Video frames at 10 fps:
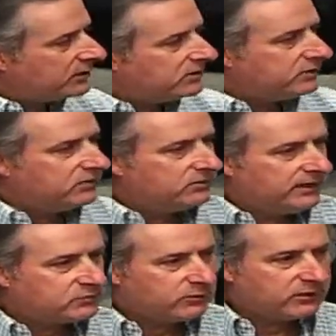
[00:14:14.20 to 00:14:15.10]
to do
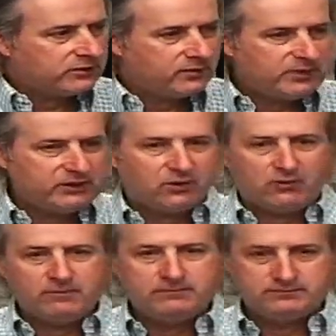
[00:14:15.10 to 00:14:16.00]
is we're going to appeal.
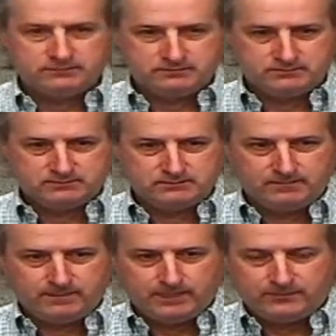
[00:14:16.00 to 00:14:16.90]

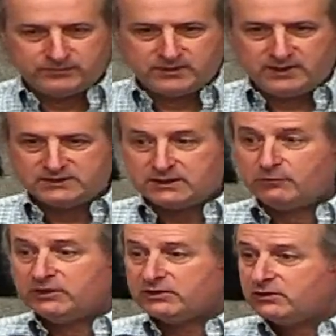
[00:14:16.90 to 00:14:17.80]
You say,
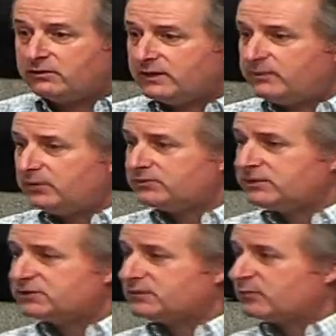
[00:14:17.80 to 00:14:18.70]
well, you can only appeal to the
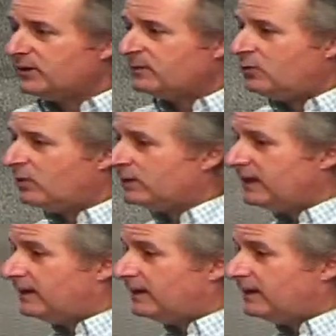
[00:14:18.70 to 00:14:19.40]
Supreme Court. Yeah,